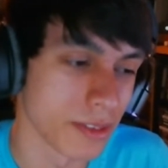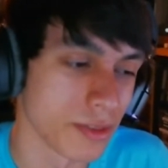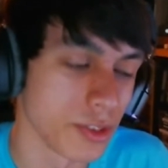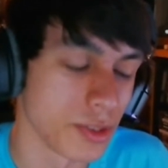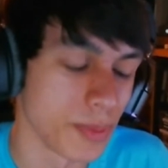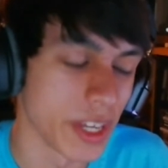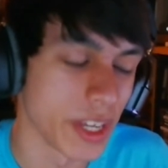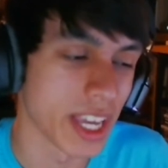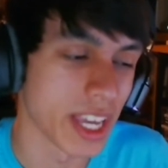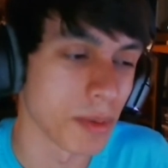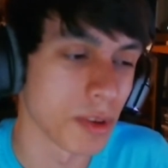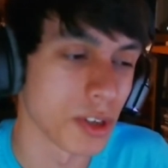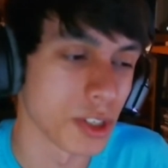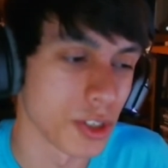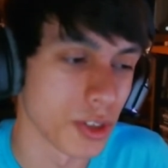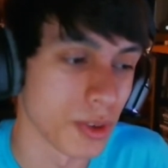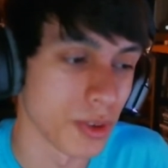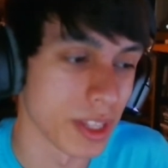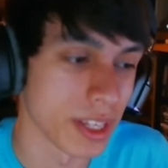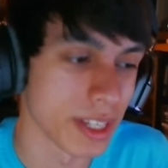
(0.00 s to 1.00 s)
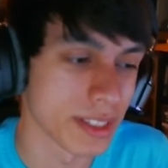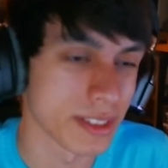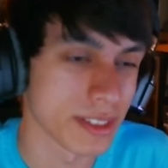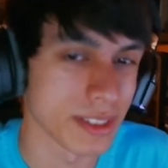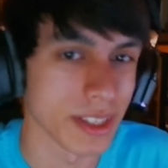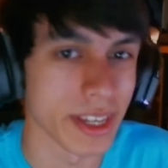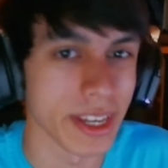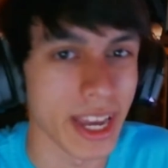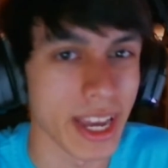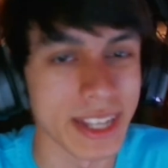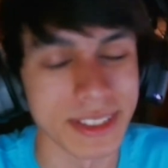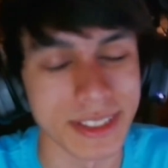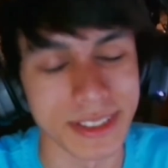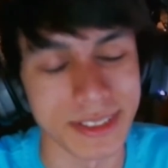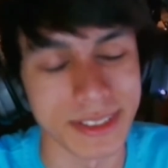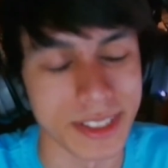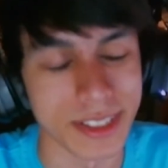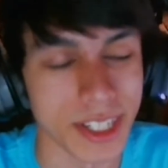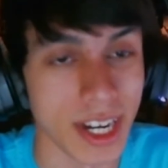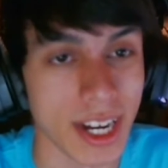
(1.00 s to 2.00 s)
being able to do this like as
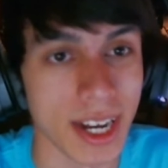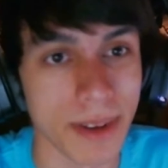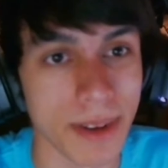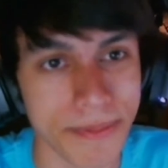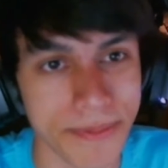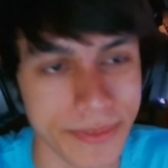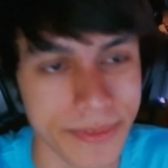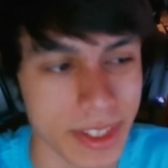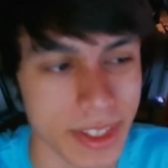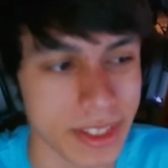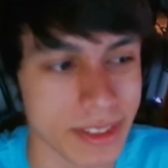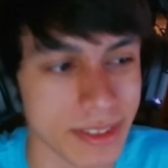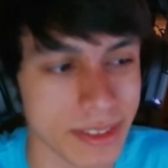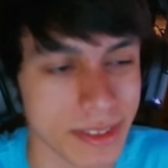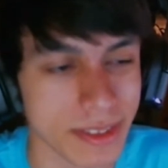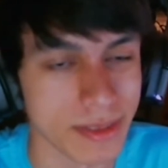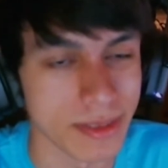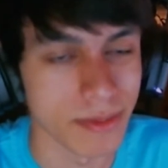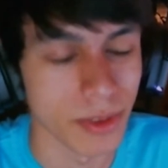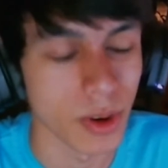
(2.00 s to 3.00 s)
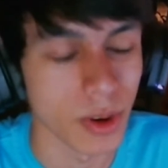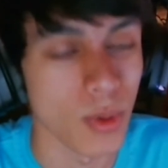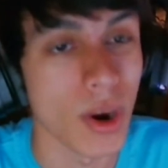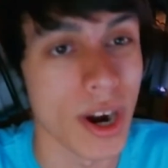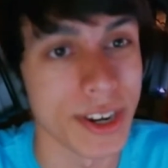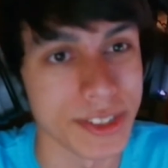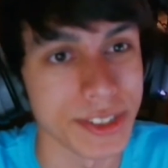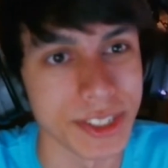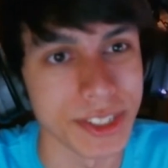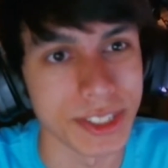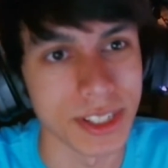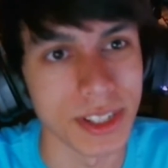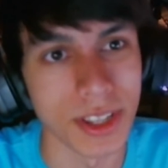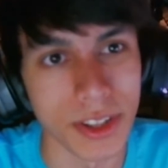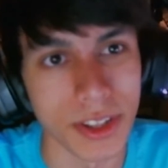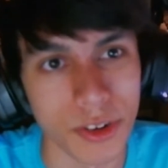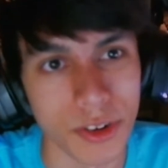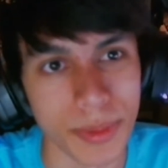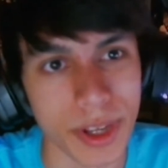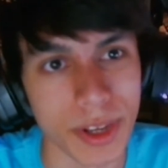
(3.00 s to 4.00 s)
a job, it requires just a
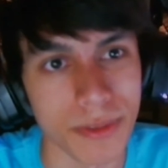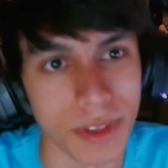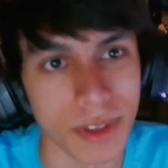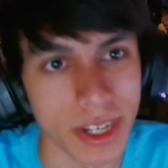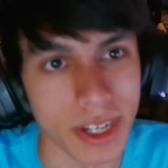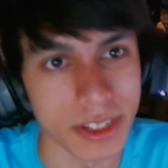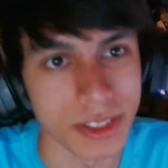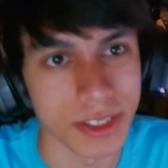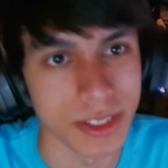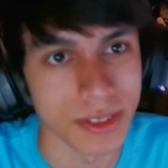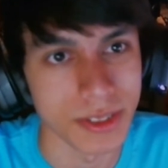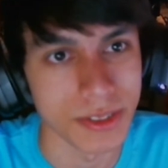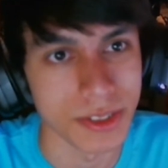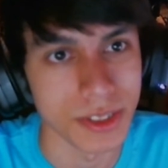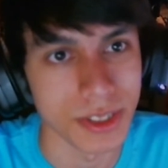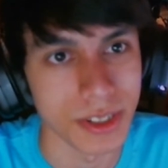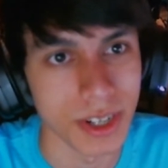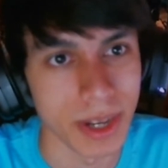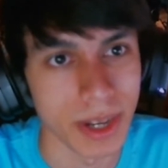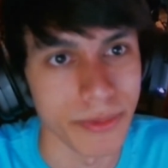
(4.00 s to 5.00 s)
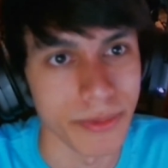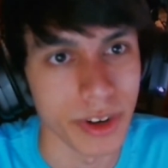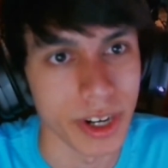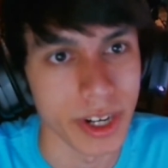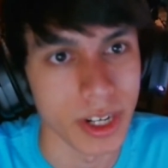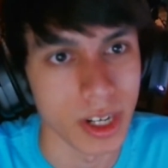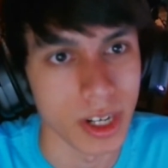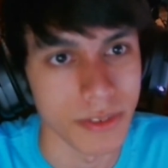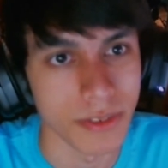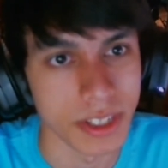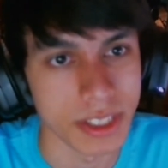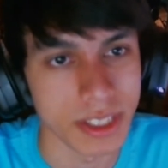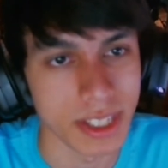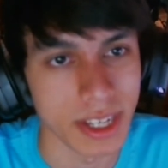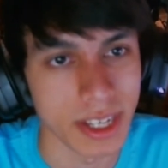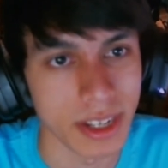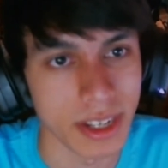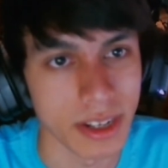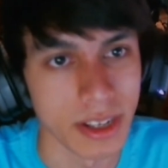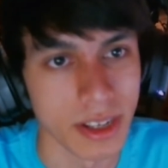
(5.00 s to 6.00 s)
little bit of luck too, so I'm very nervous
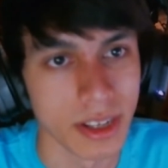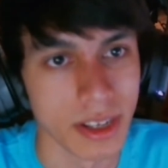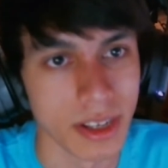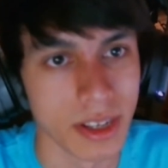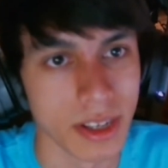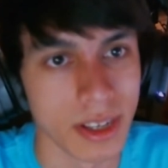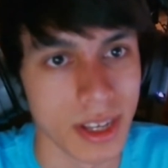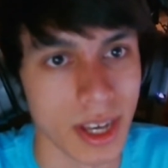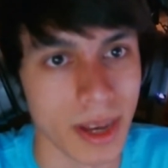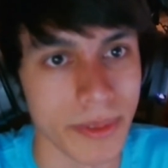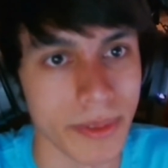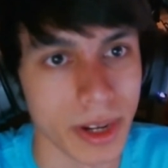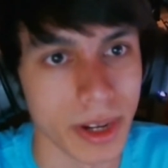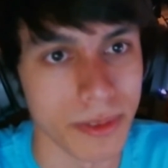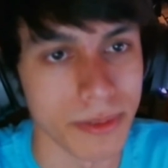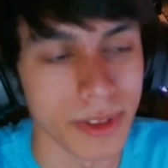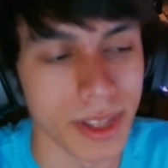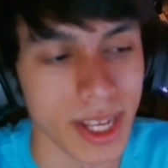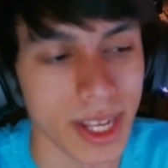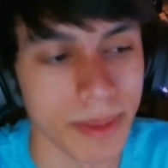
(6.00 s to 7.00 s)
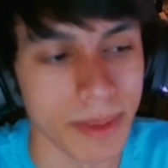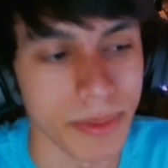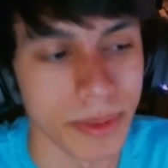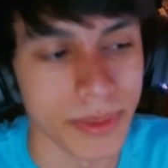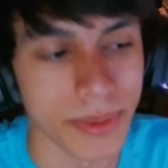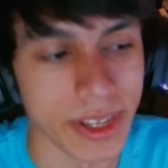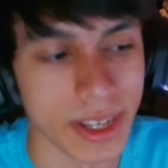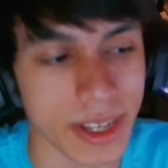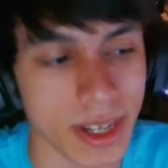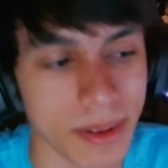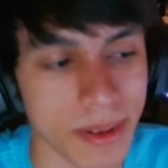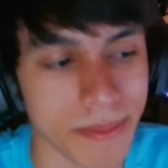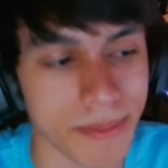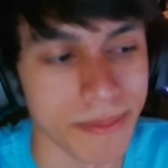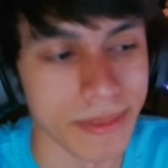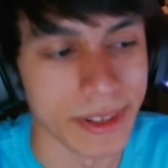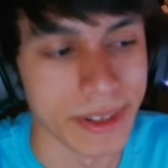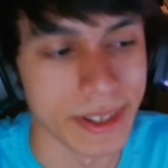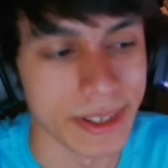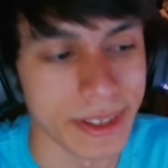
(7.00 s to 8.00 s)
that I'm gonna flop and
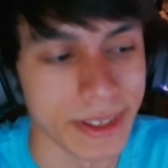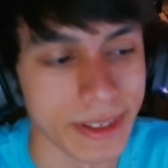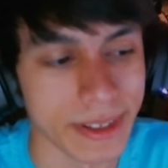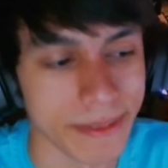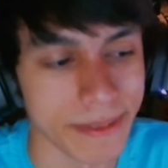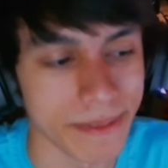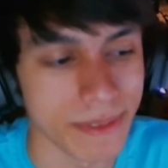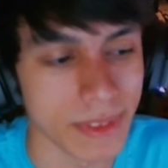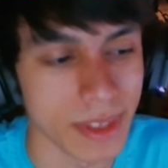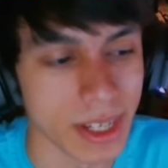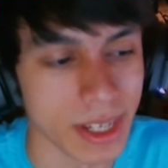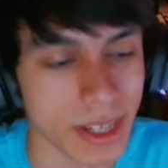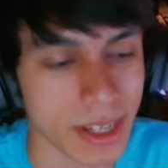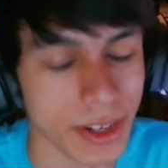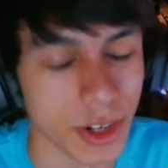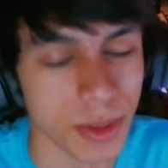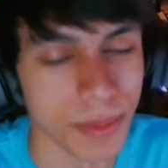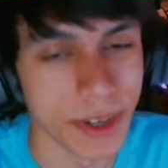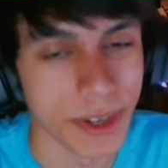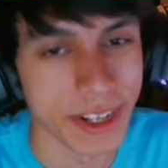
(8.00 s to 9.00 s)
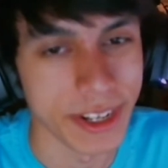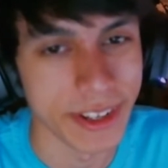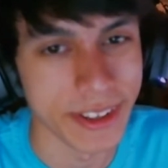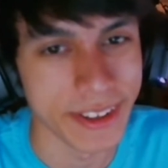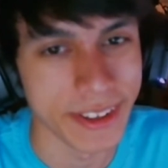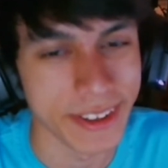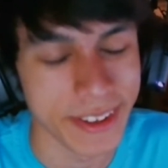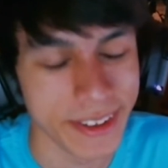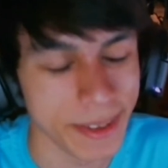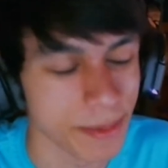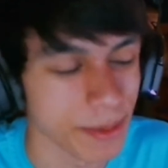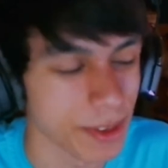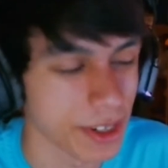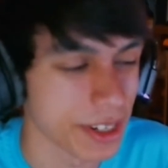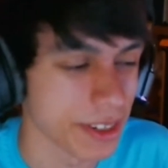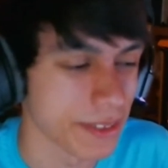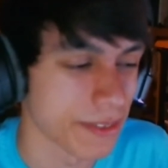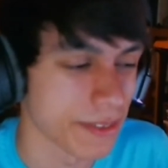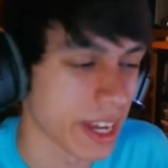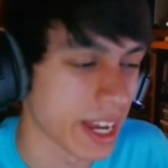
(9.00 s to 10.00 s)
become nobody
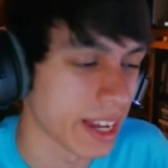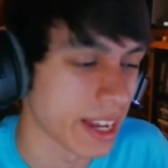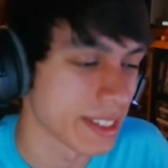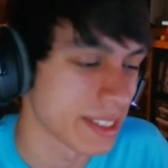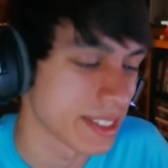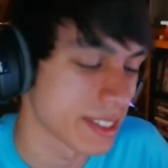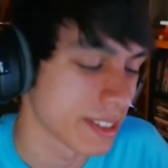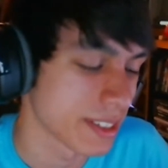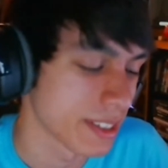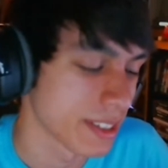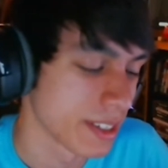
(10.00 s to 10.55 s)
pretty fast.